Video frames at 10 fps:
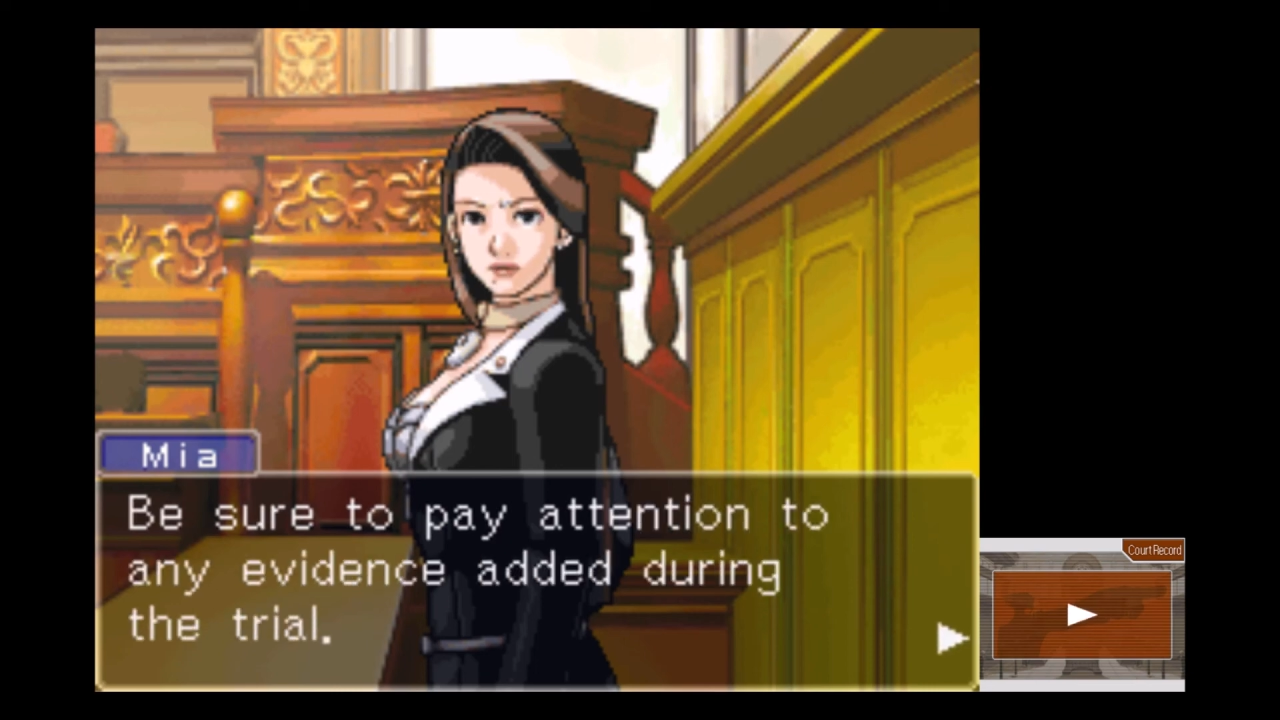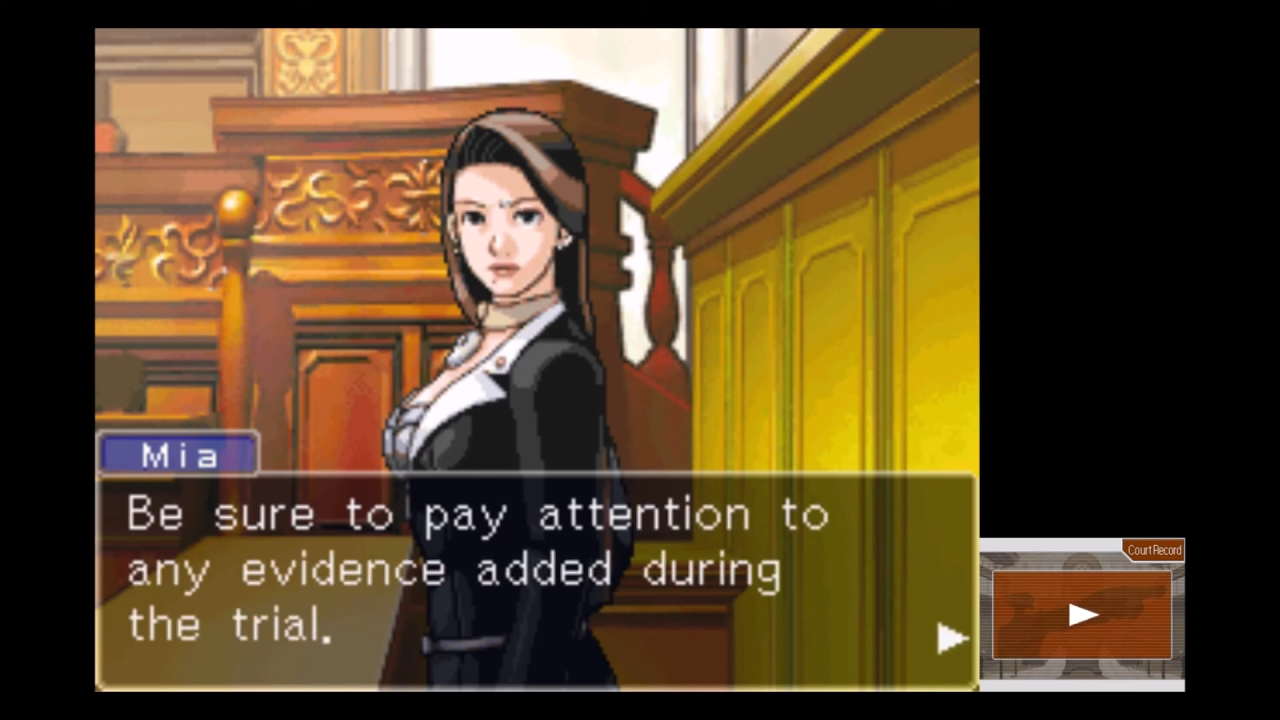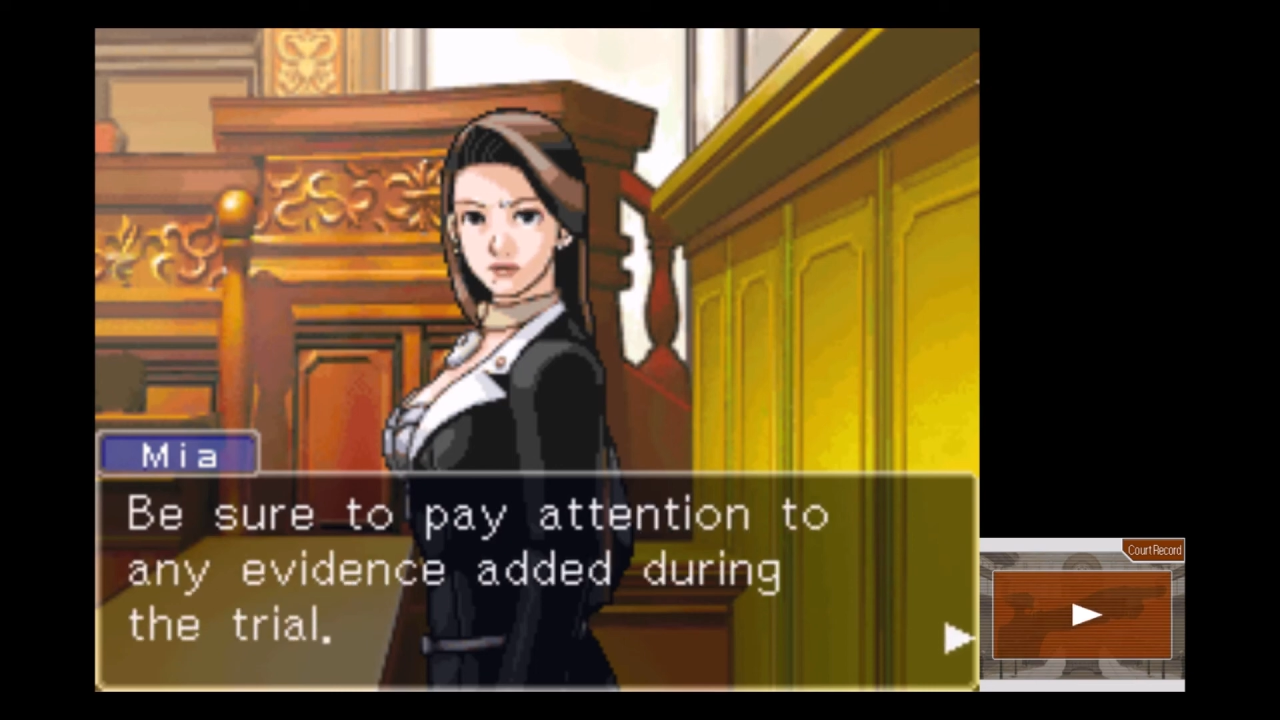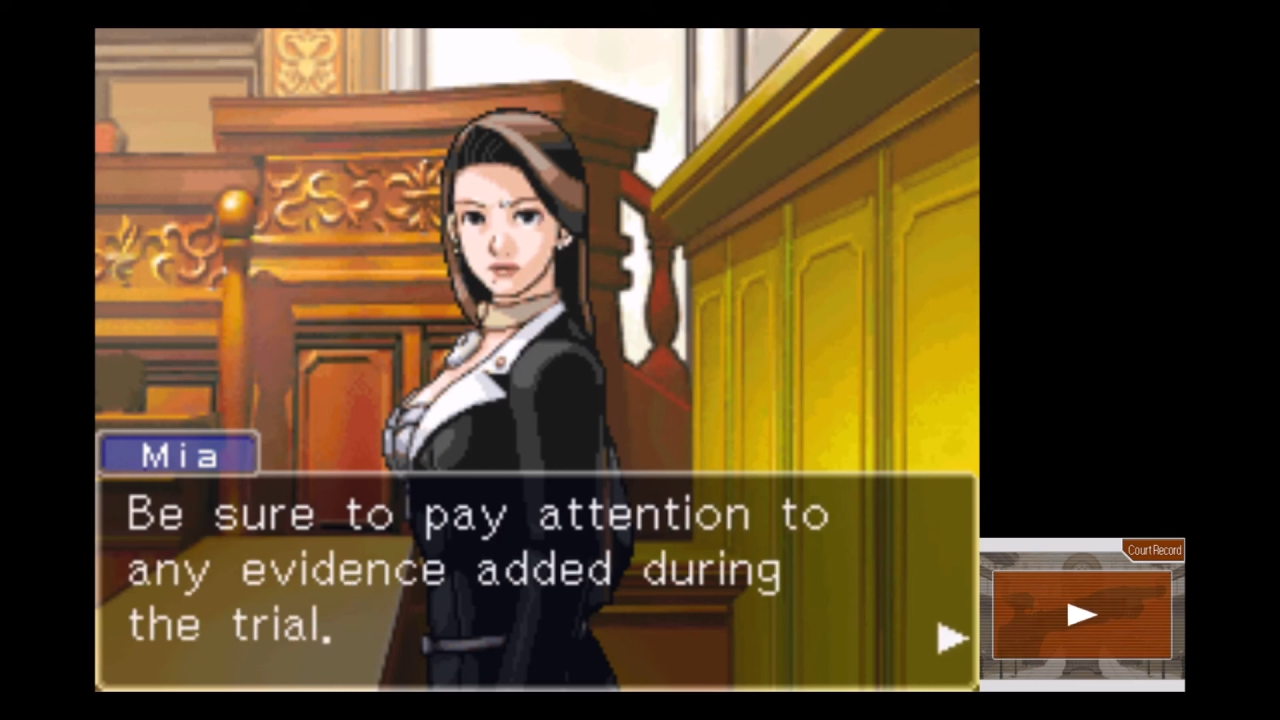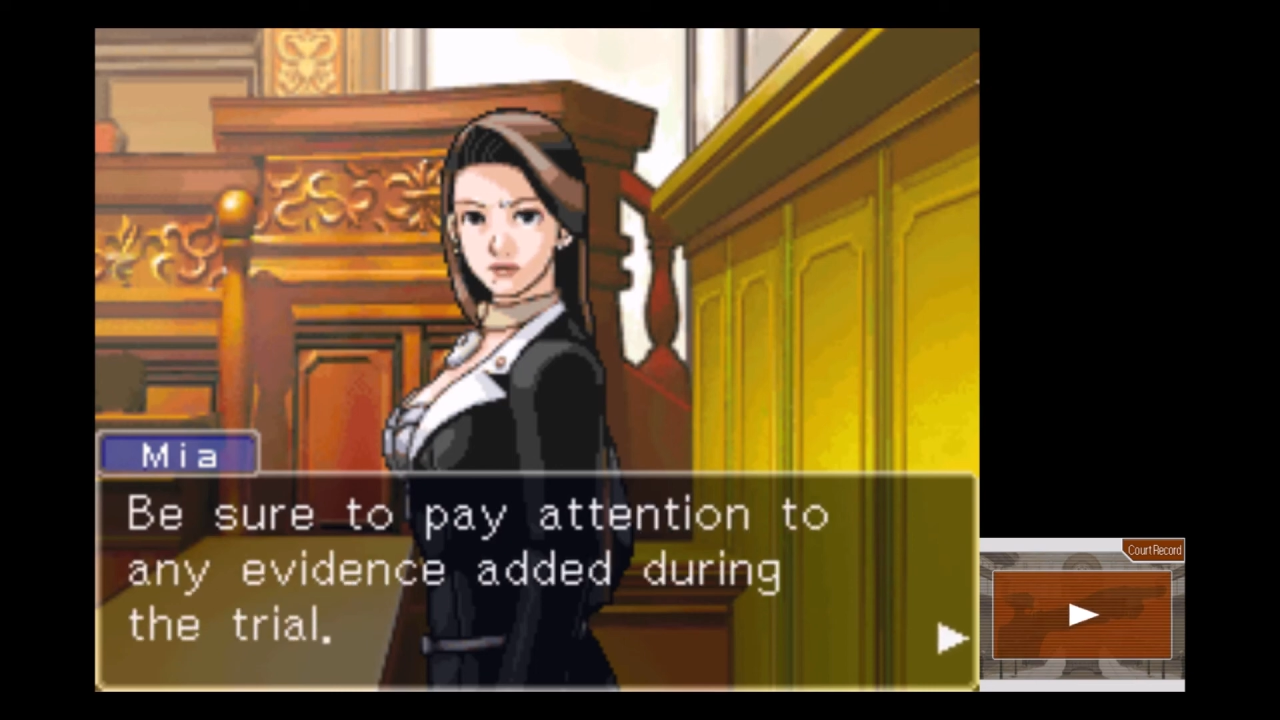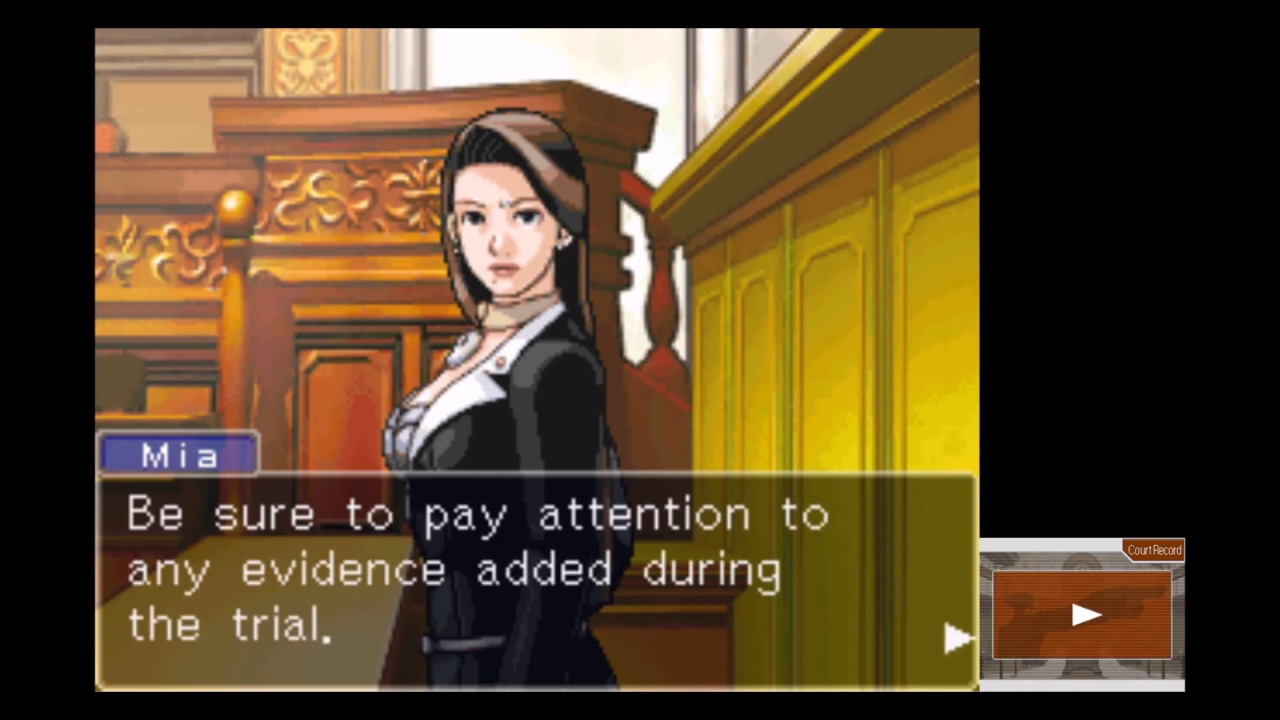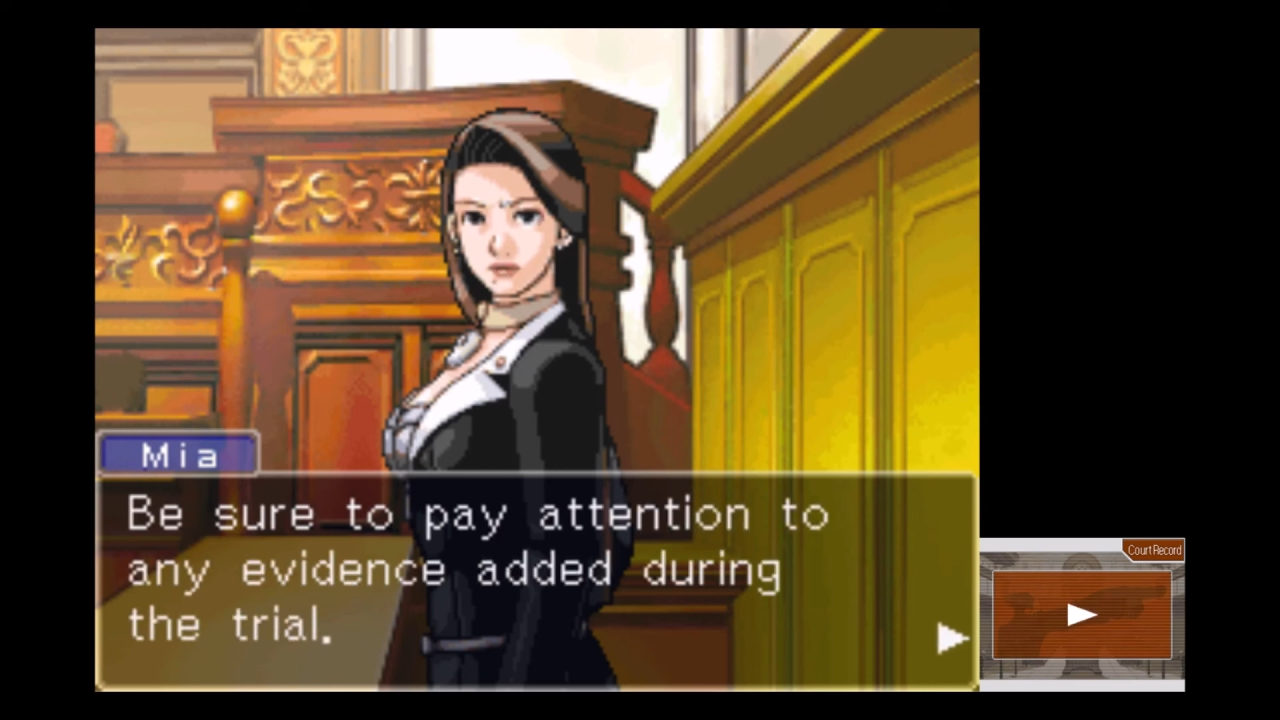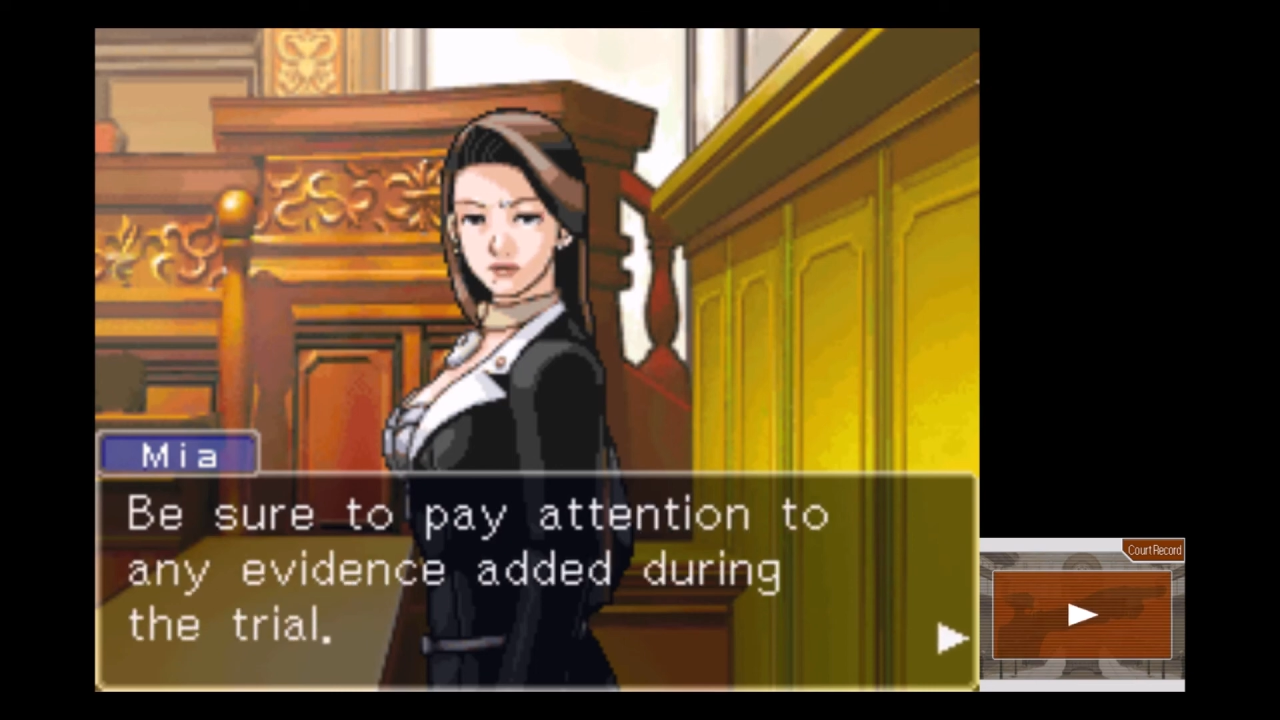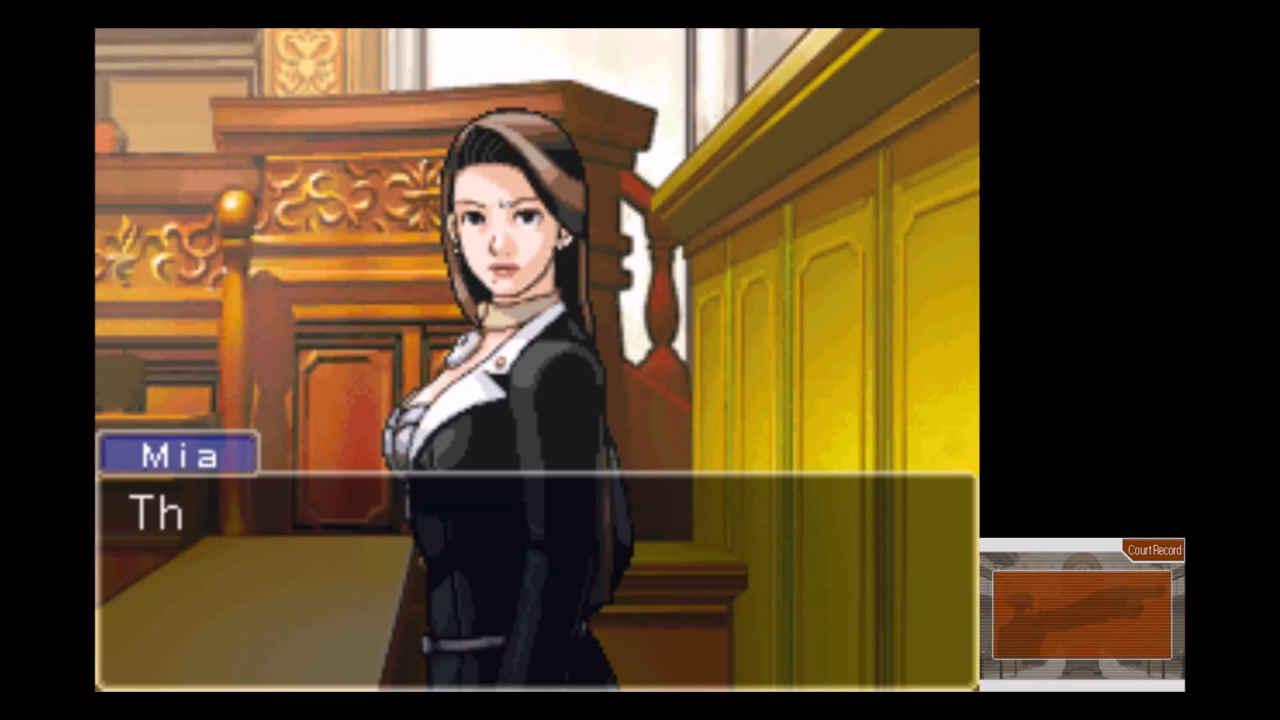during the trial.